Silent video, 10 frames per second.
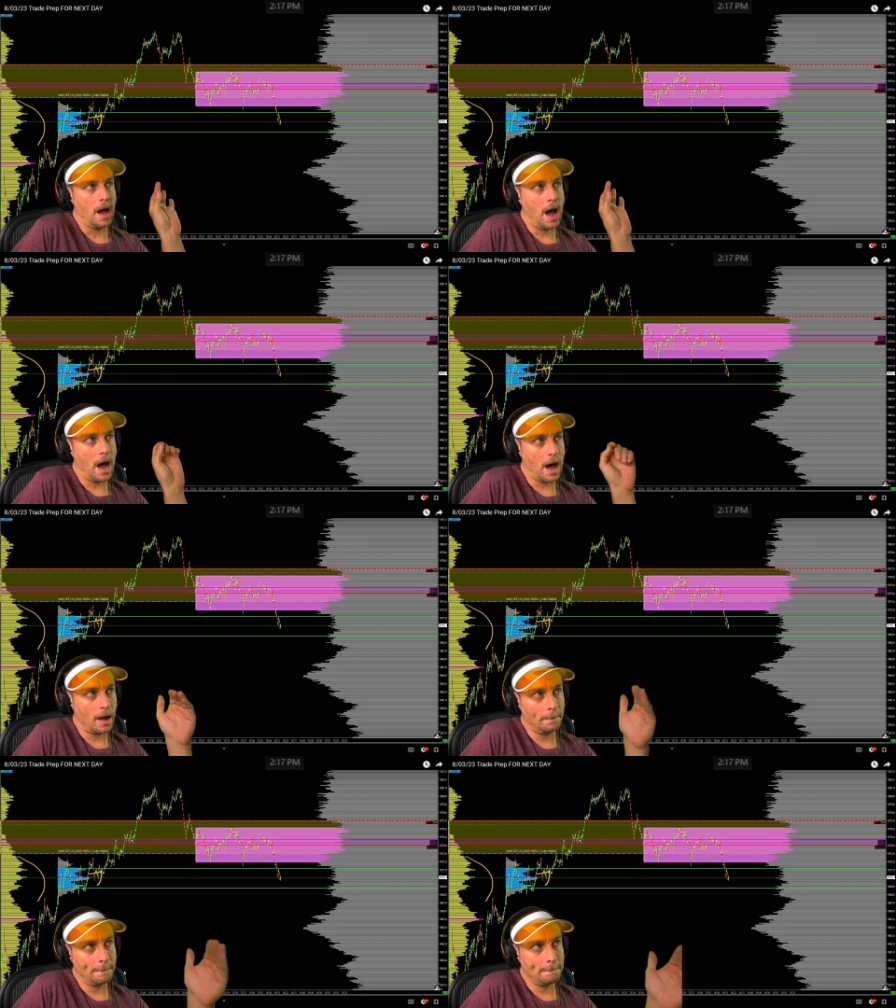
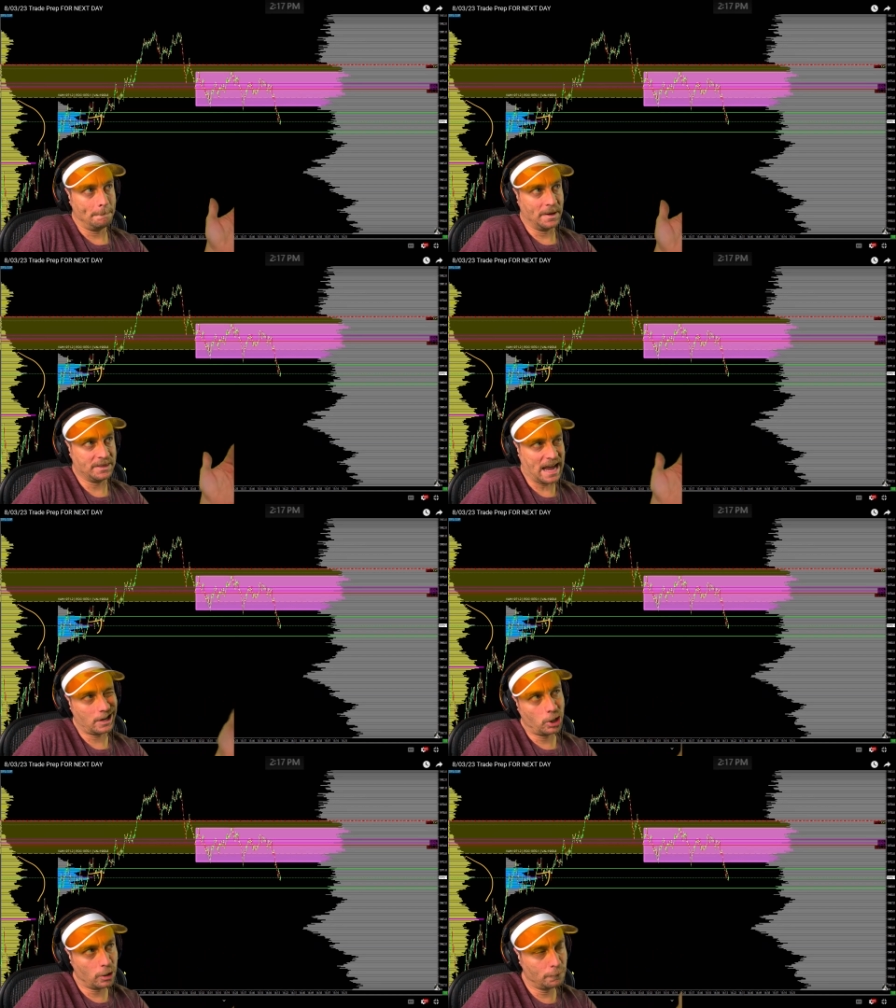um, but that
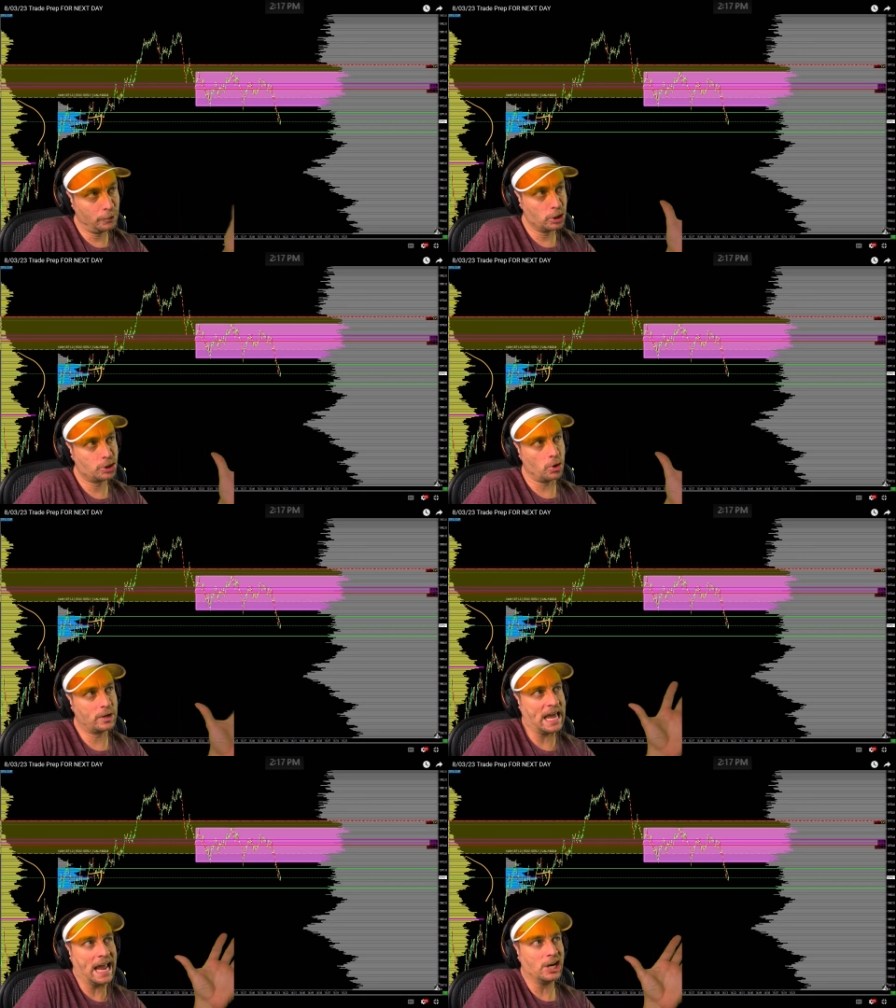curve looks
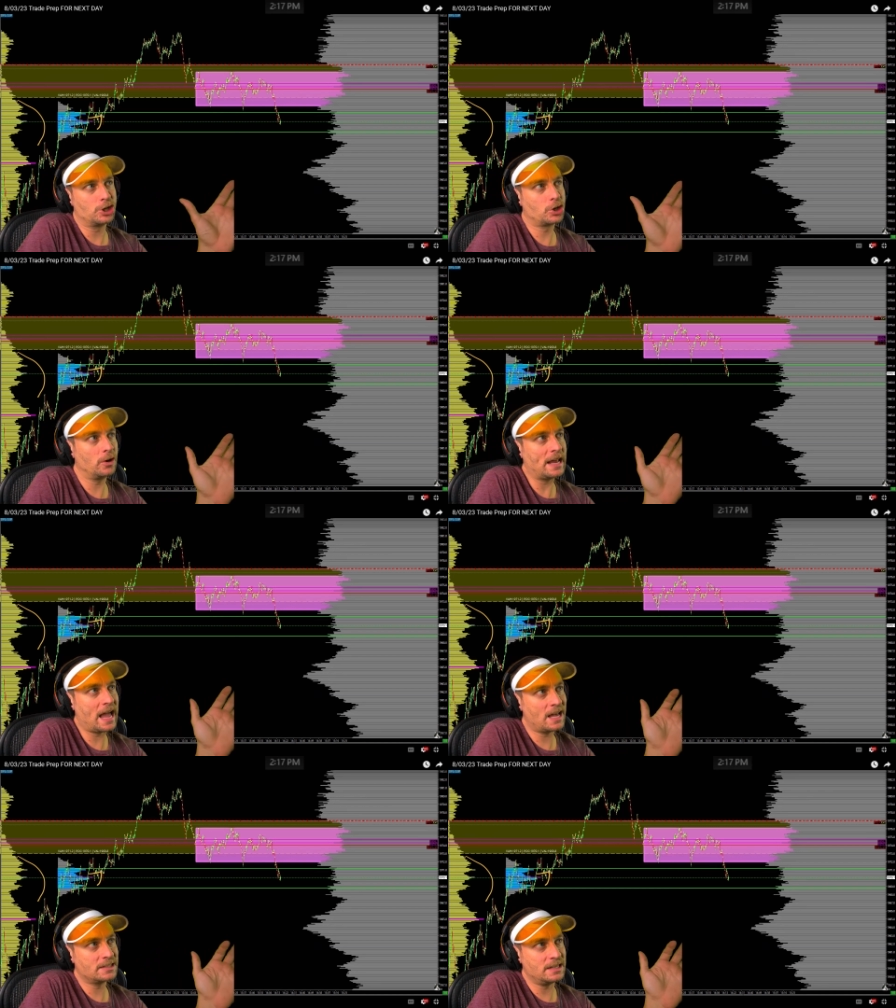okay. Sure, it
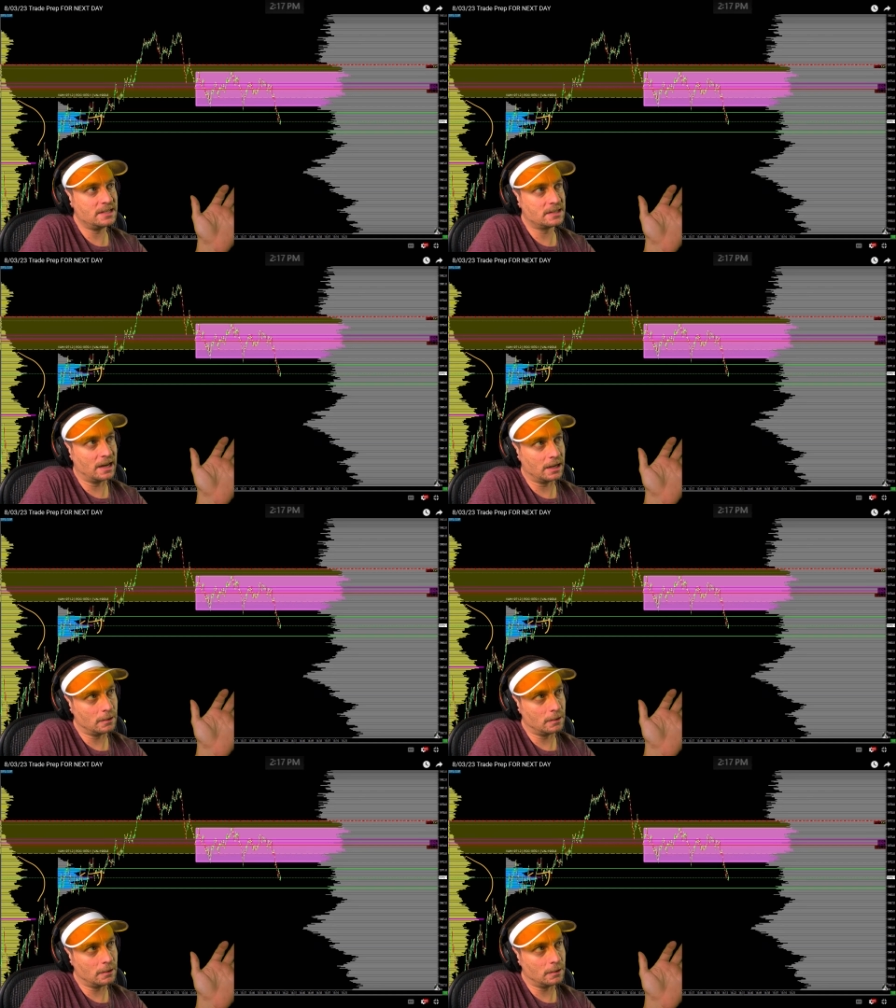has these like